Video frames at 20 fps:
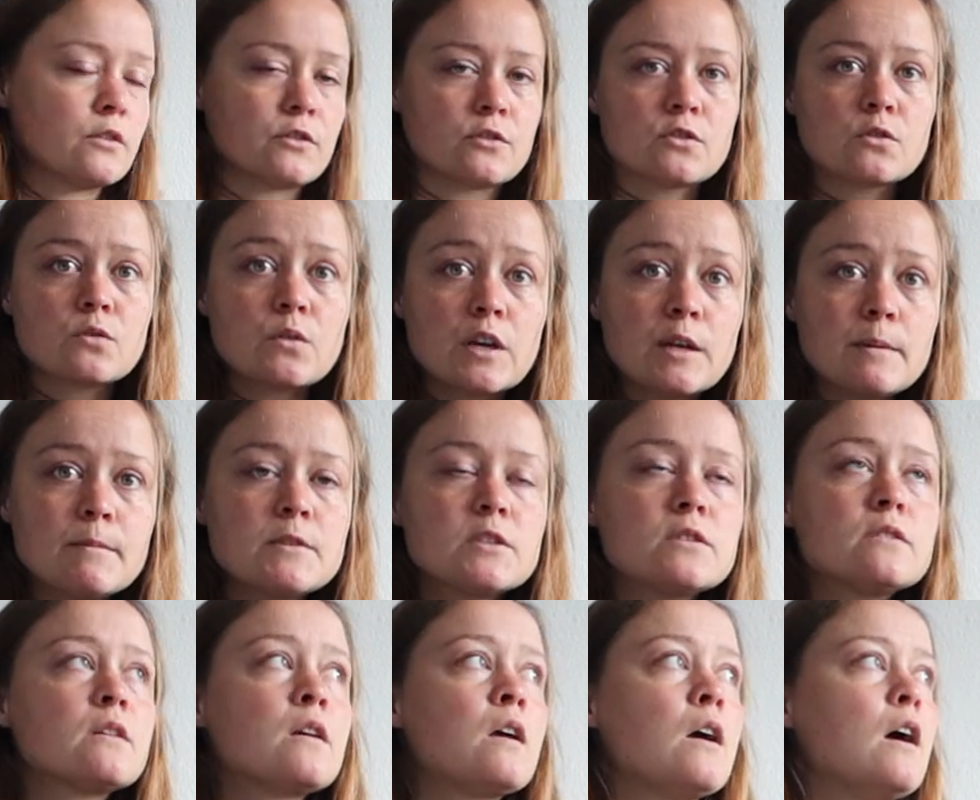her
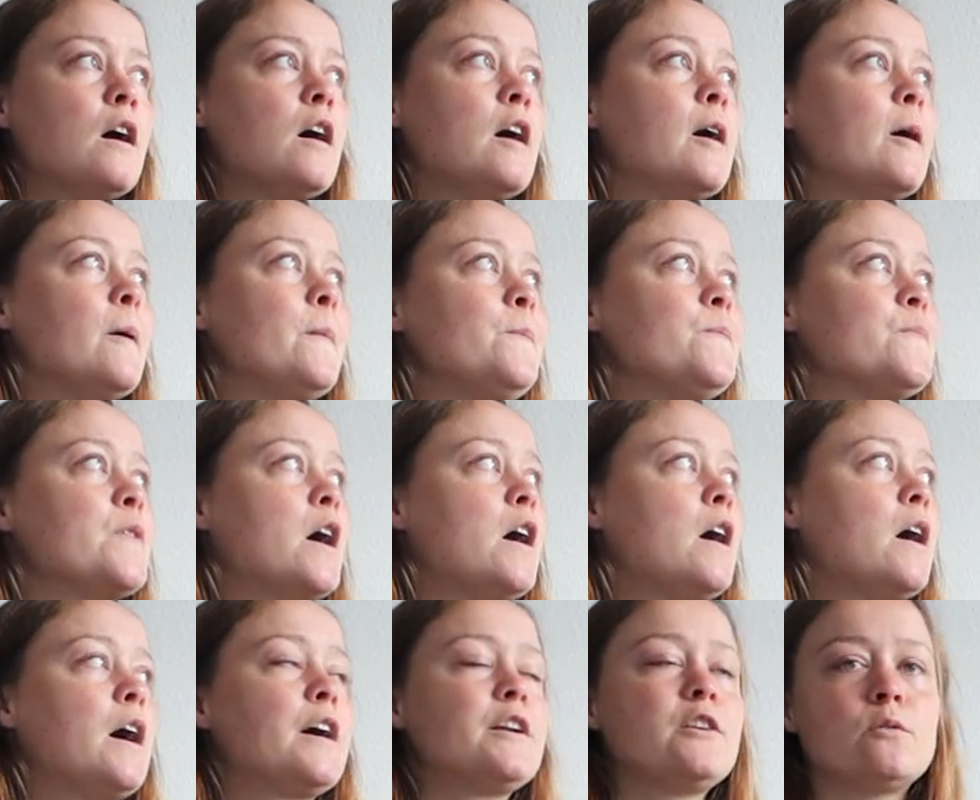screams.
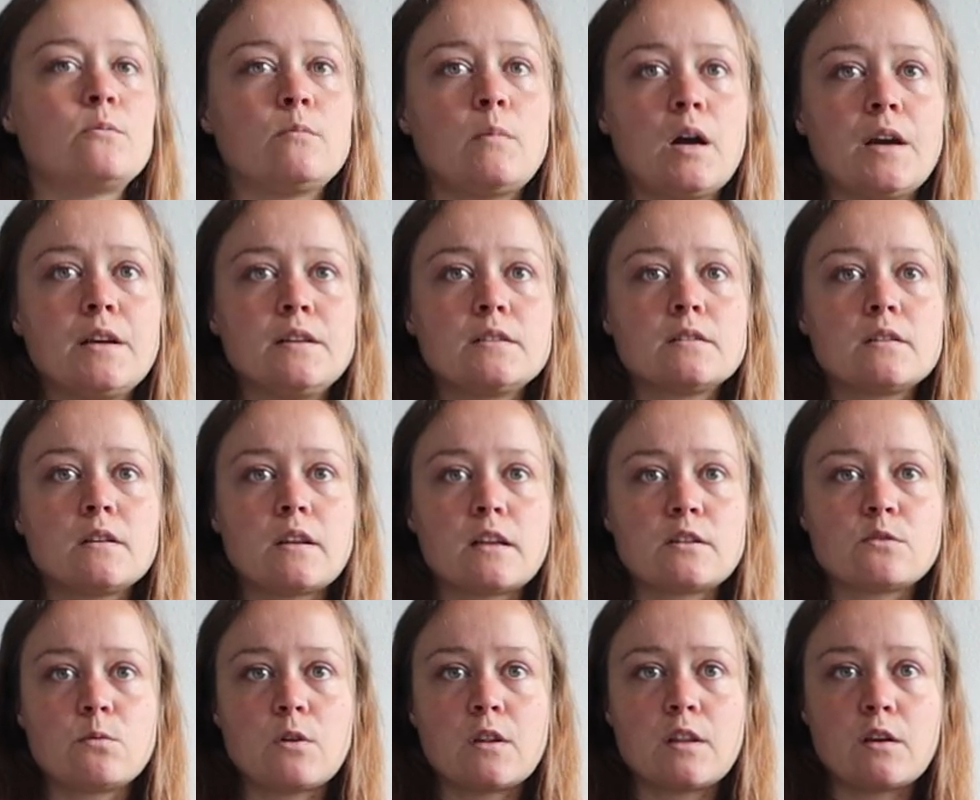I don't mind,
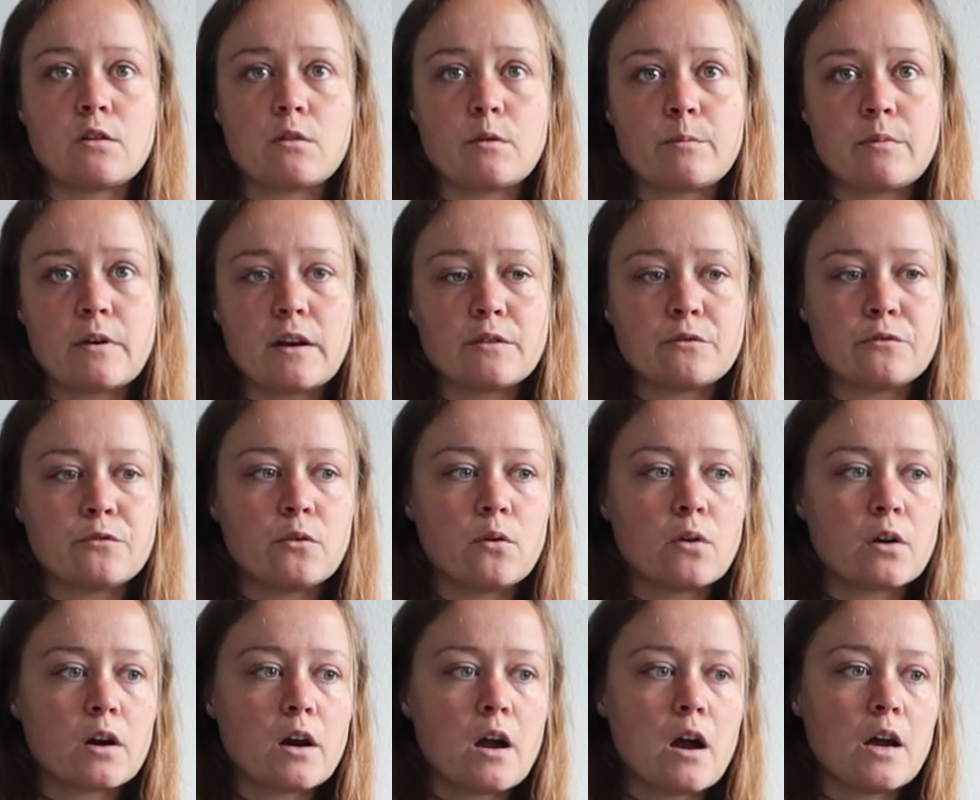that's what they were bred
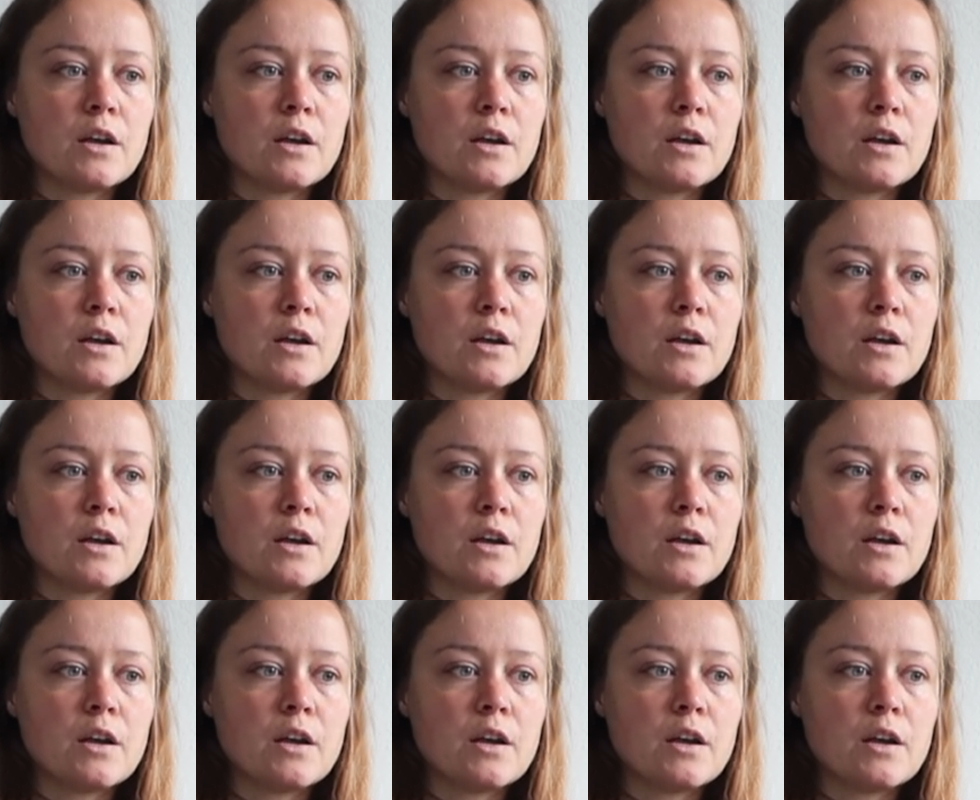for.